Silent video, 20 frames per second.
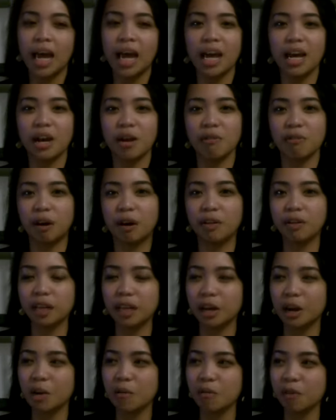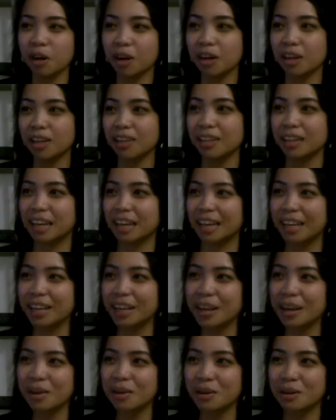And I found that I'm very like
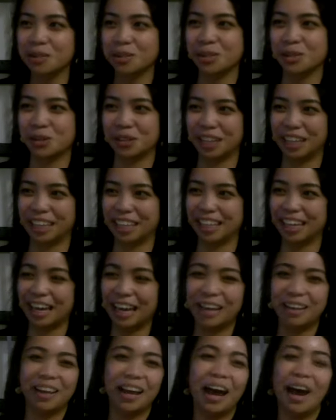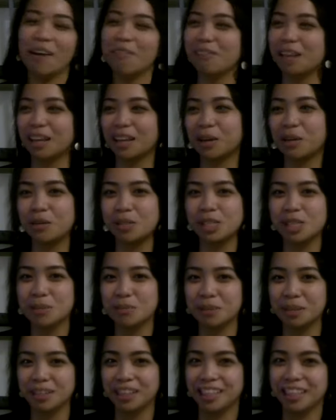controlling. I have like
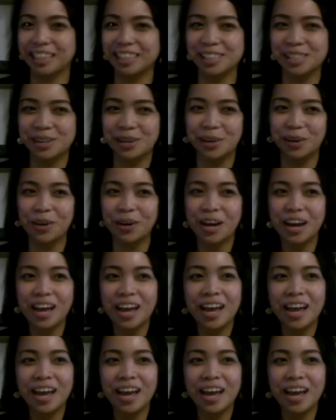OCPD. So